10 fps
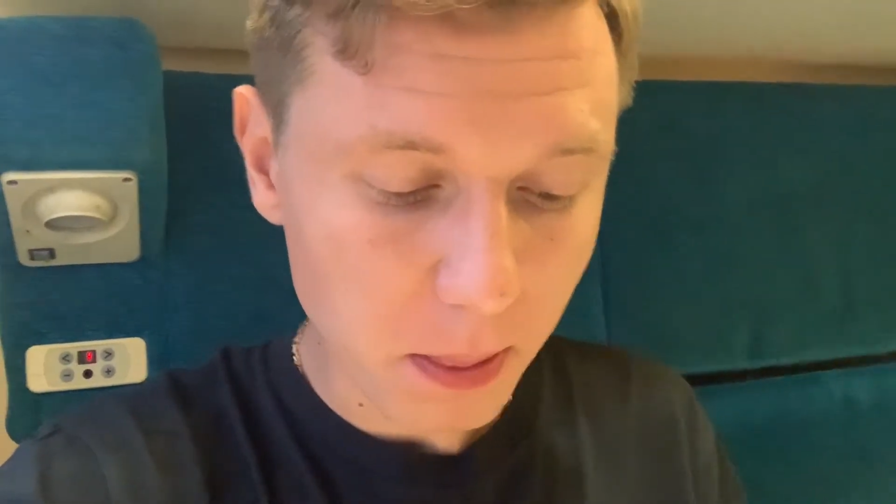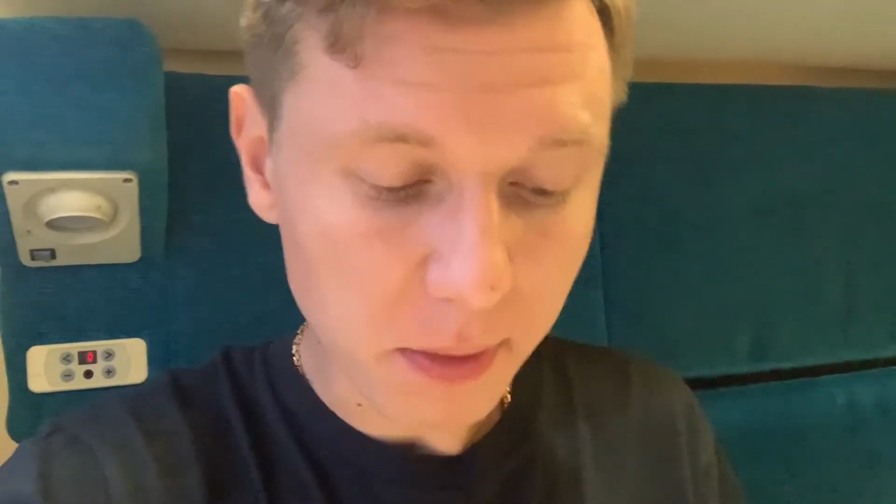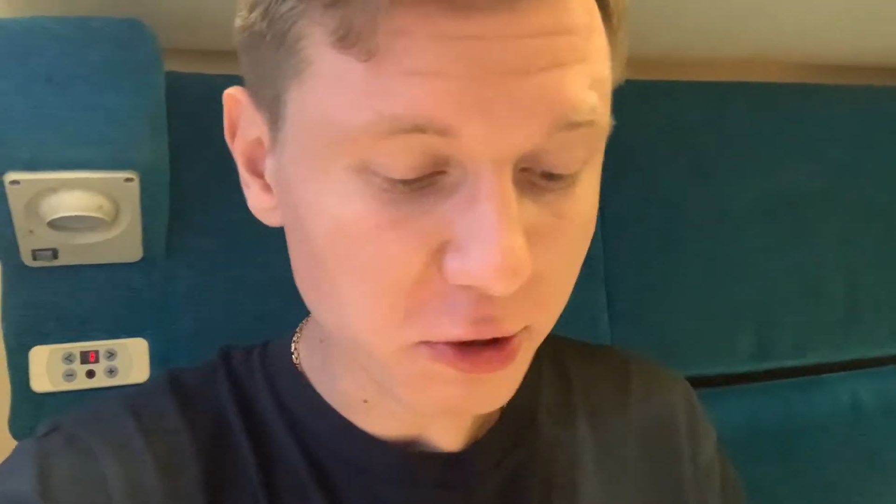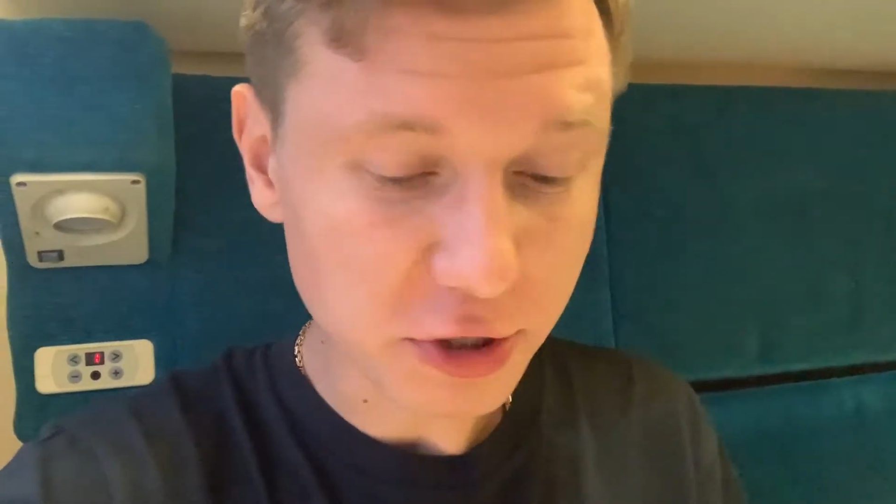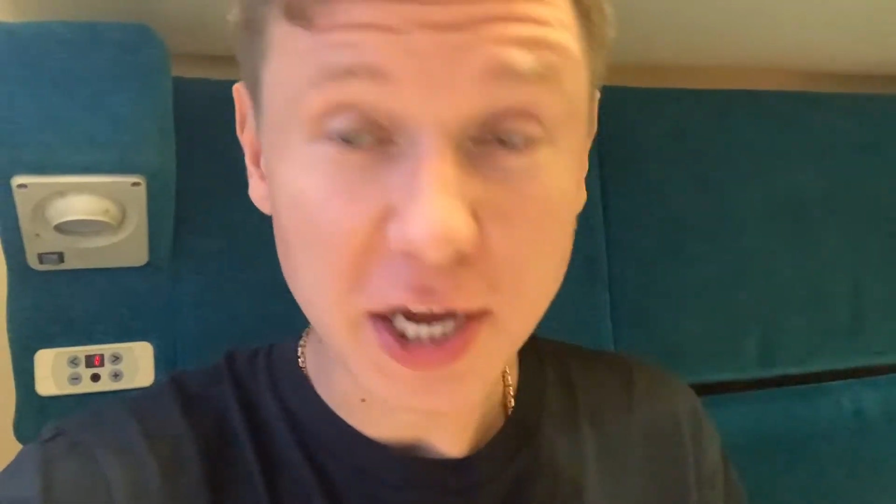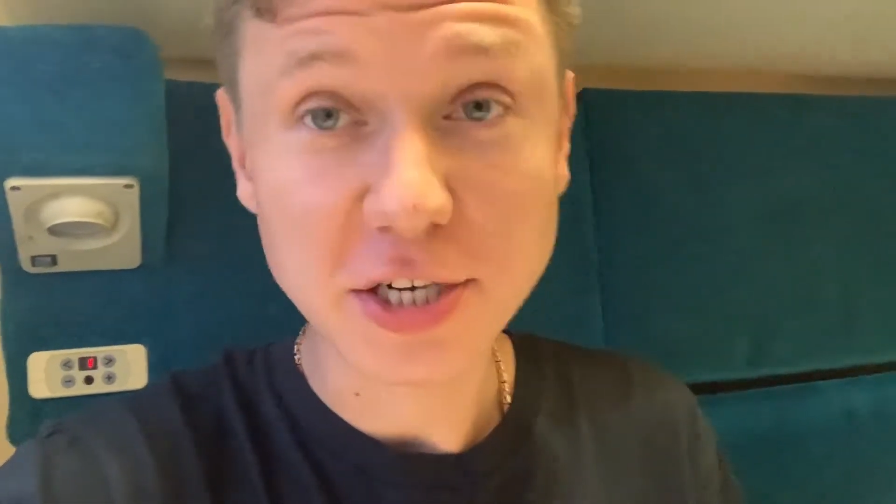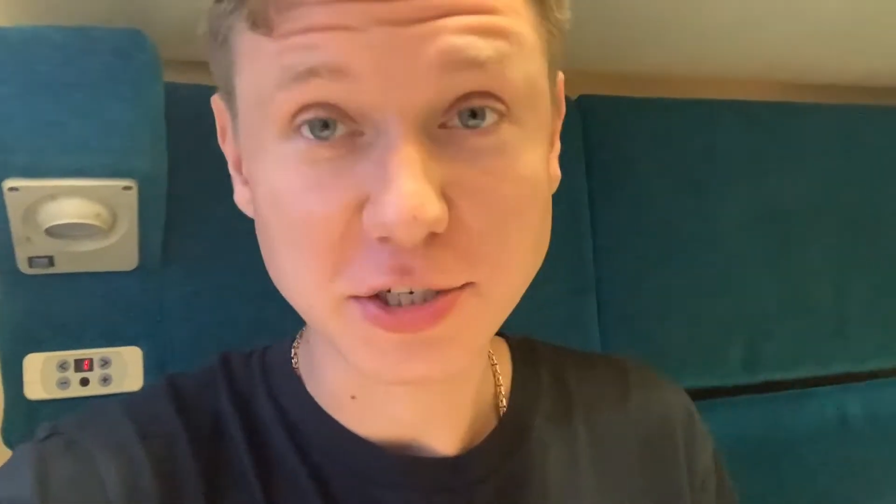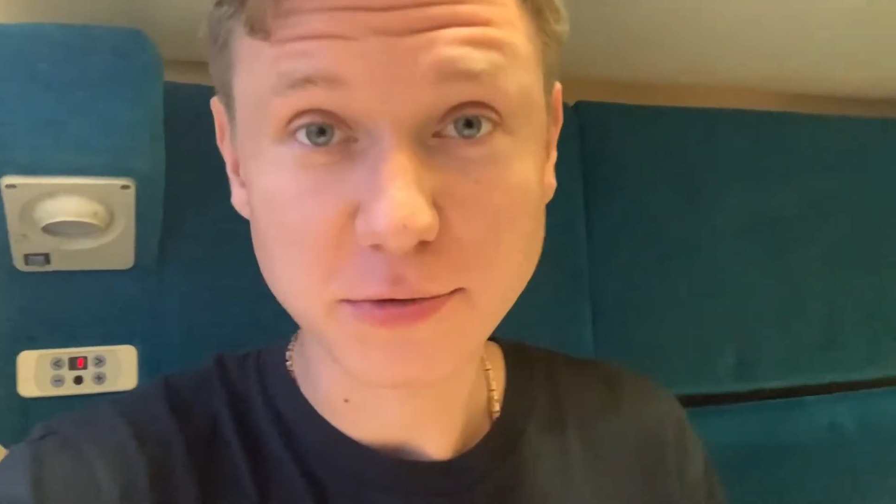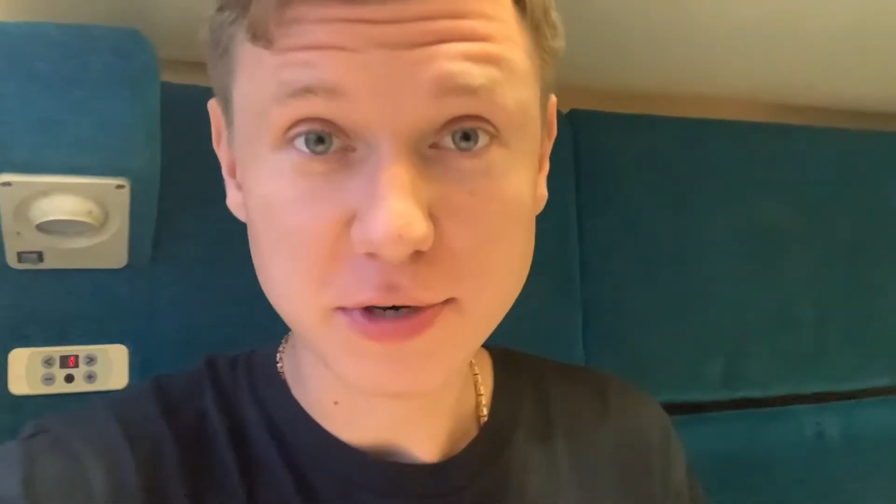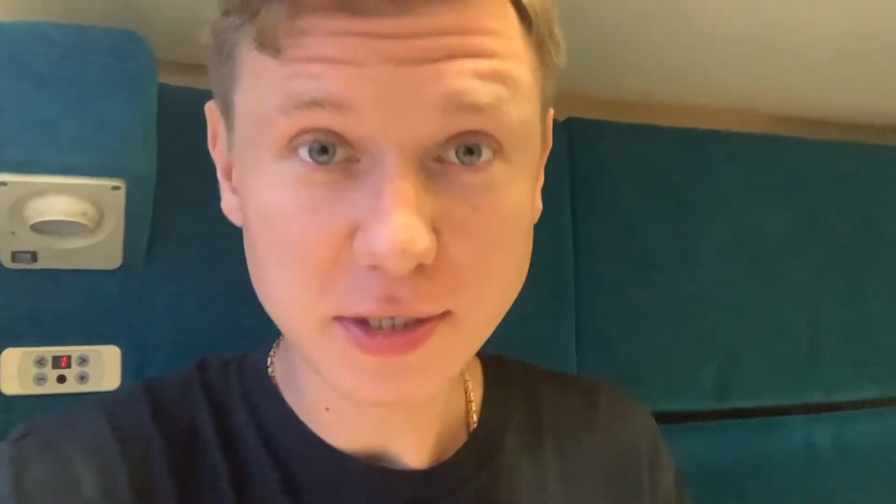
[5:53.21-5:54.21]
not
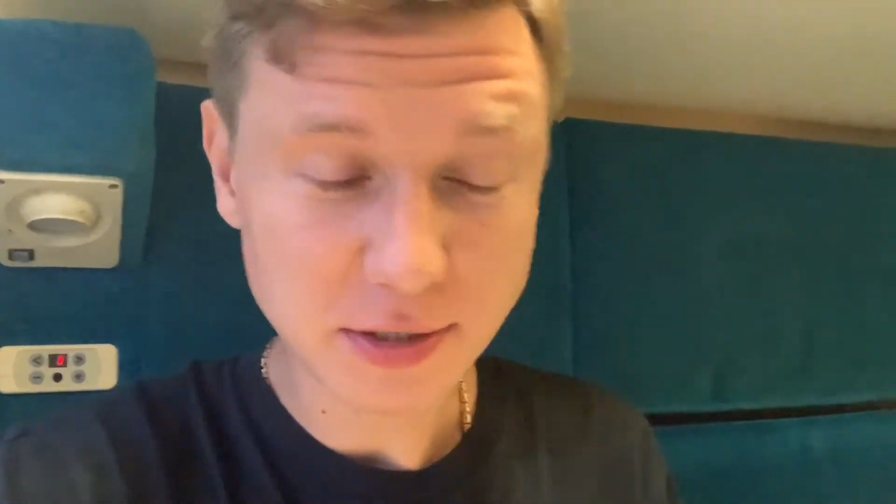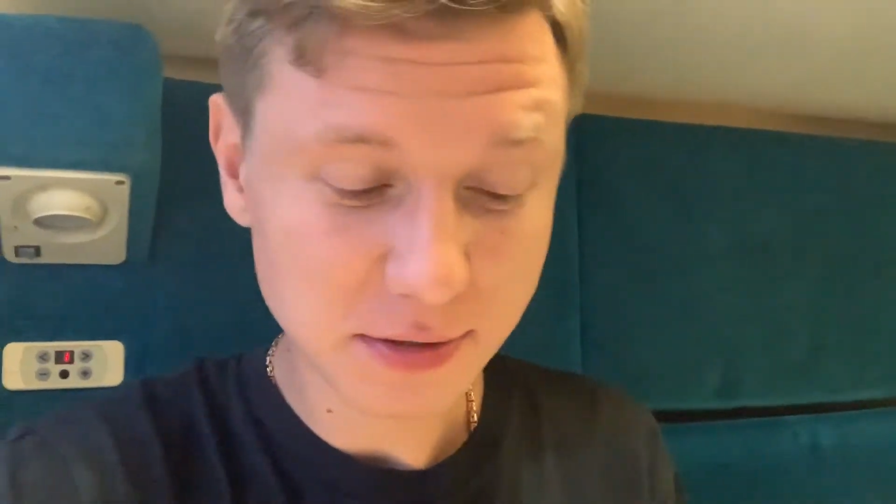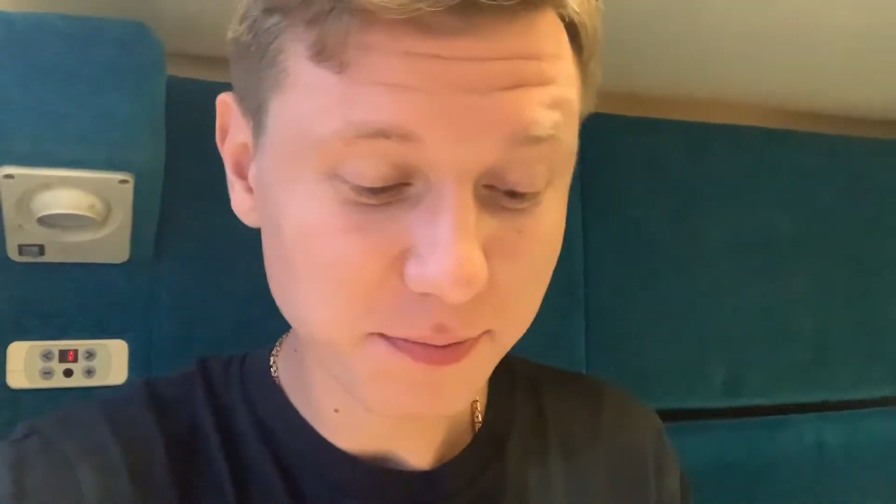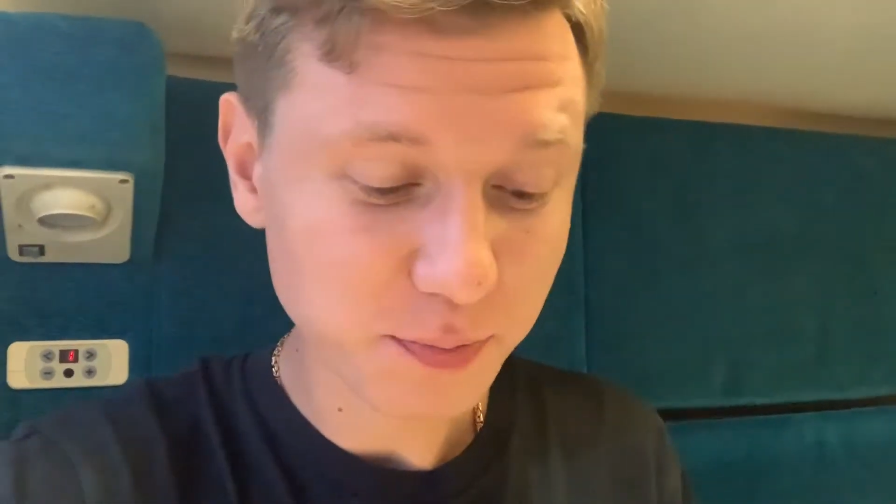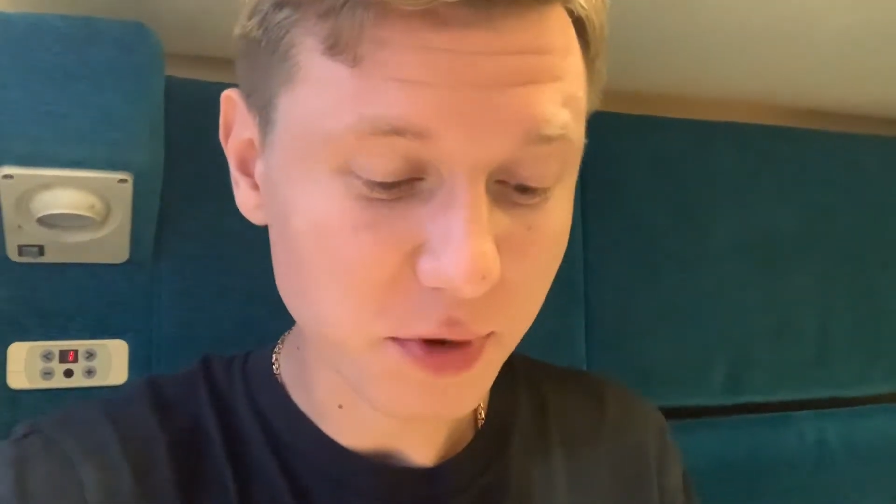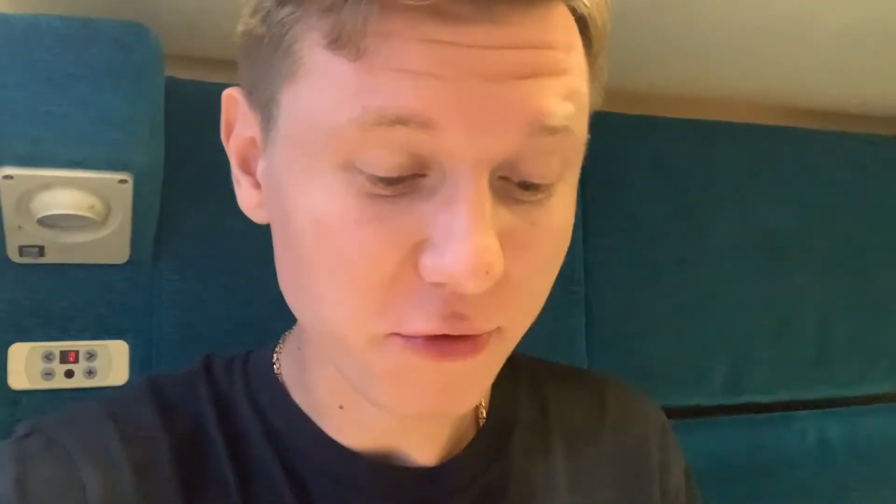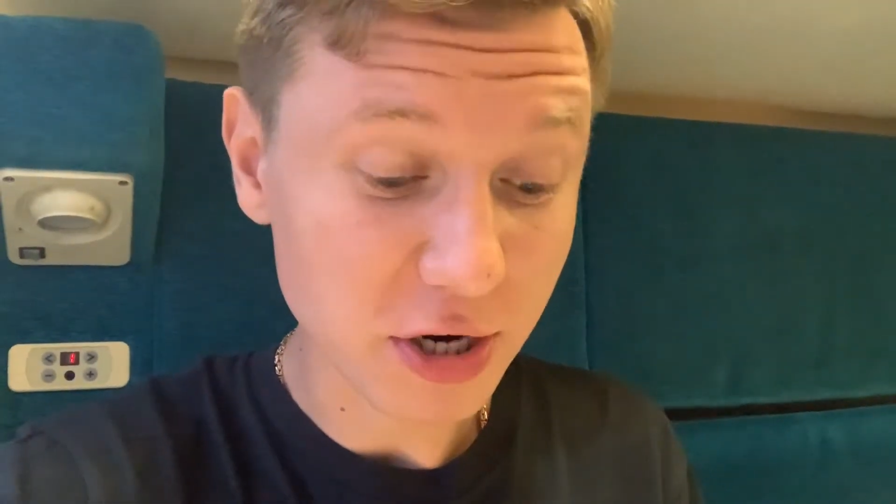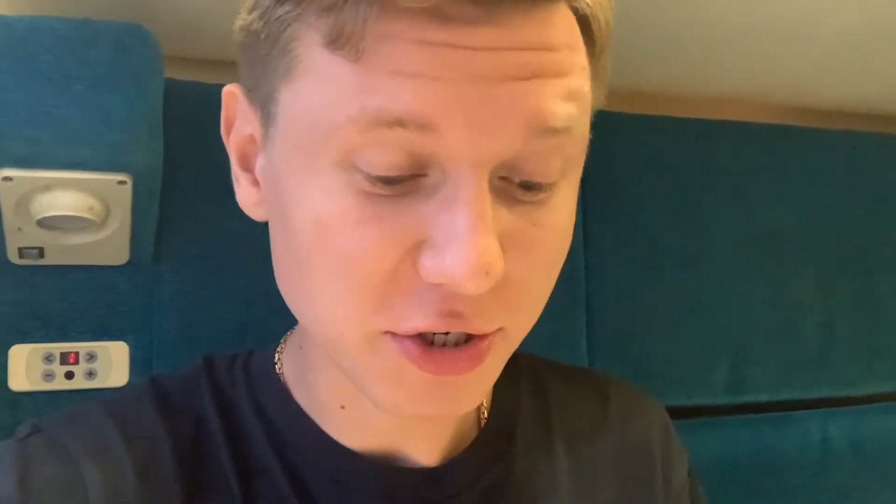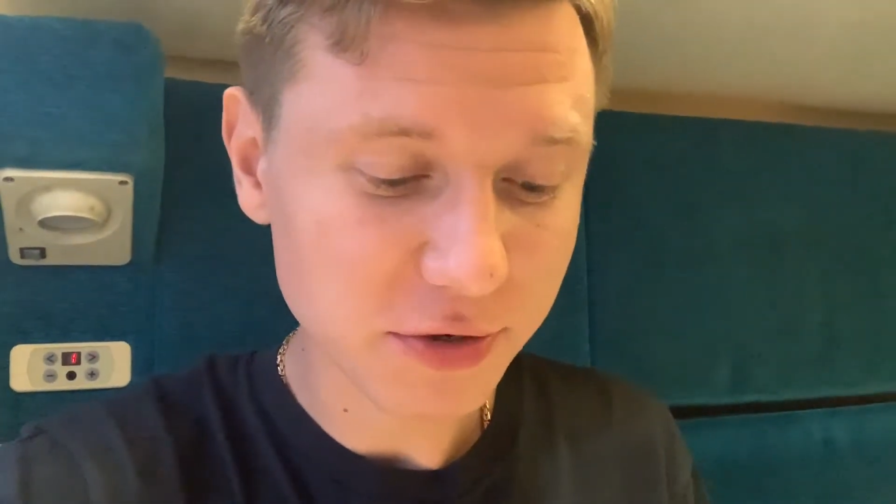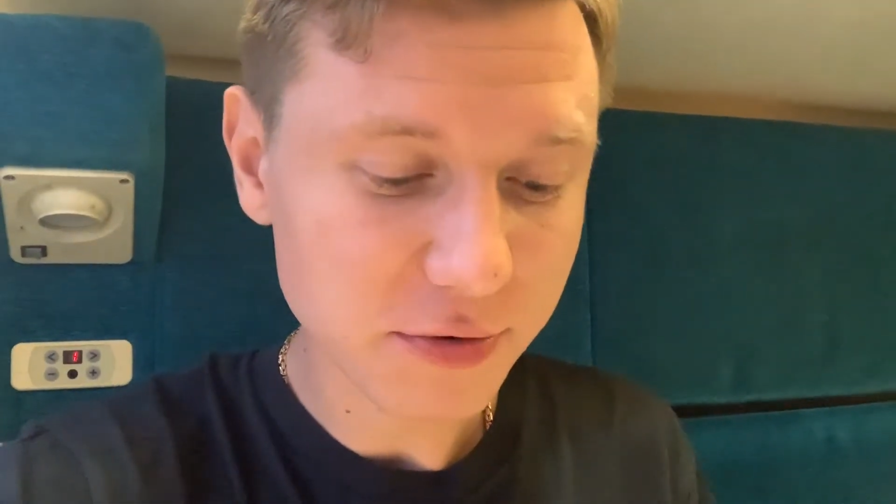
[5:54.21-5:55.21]
Asian rice,
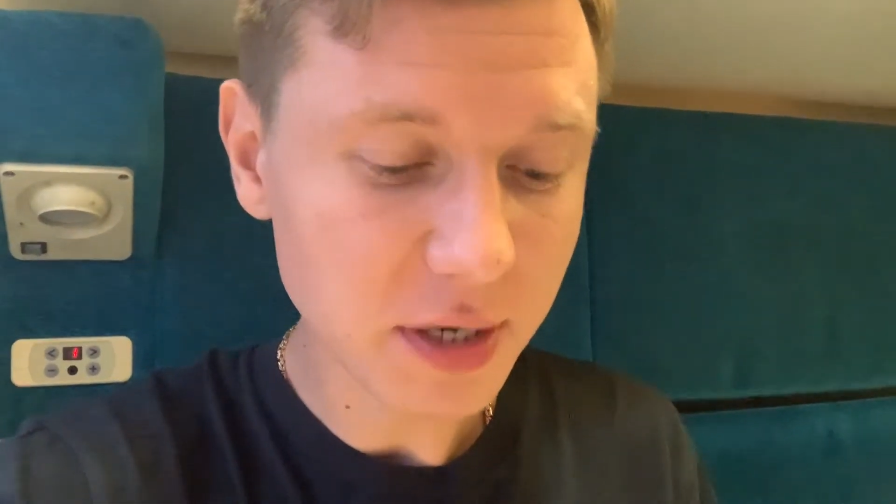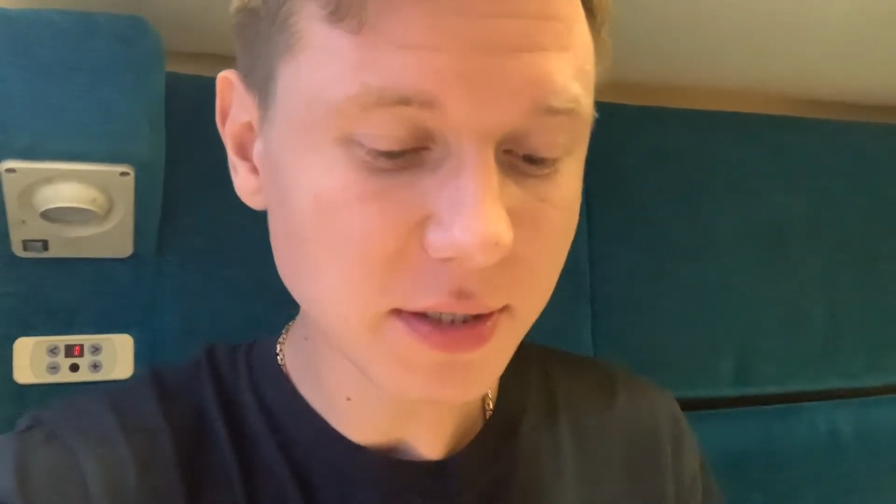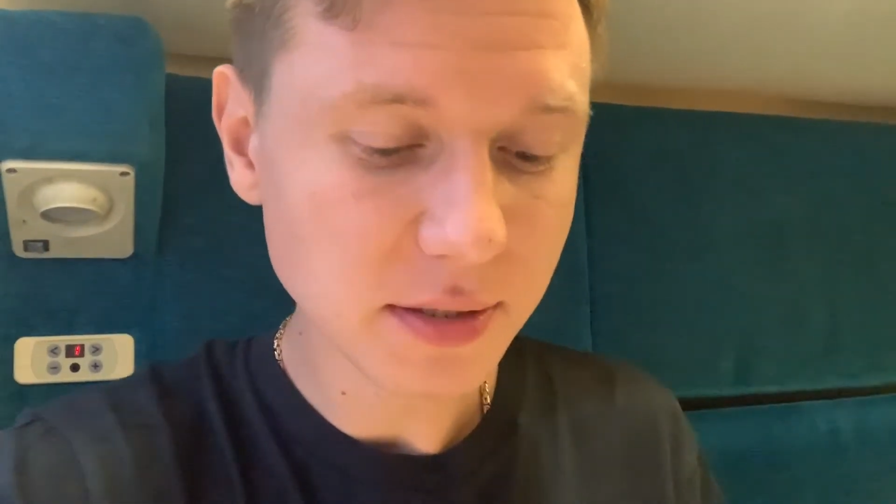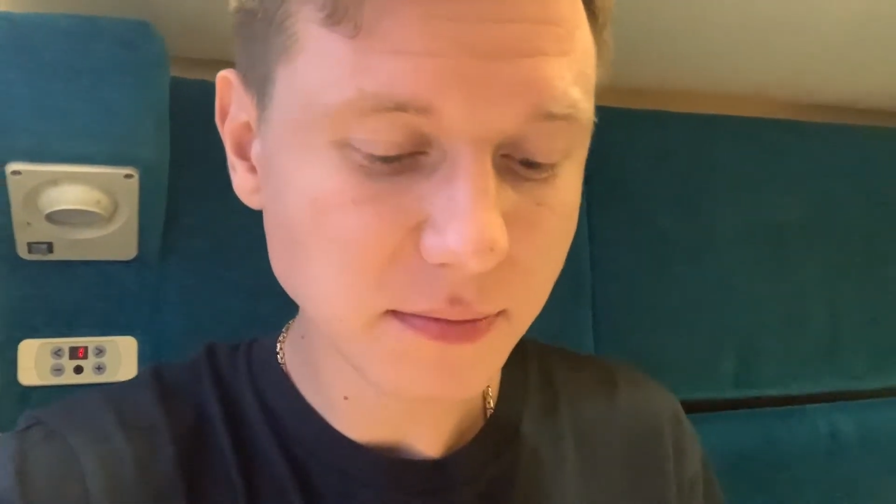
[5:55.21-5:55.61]
Russian rice.